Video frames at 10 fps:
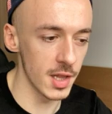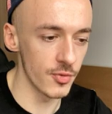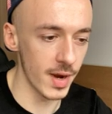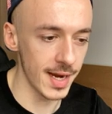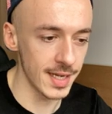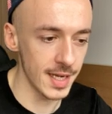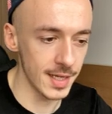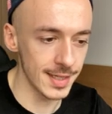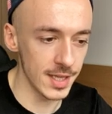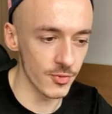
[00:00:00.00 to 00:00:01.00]
L right
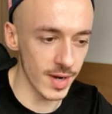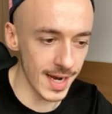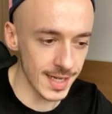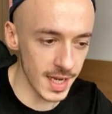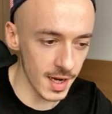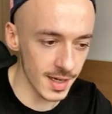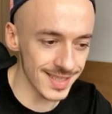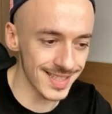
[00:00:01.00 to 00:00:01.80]
here, then right here,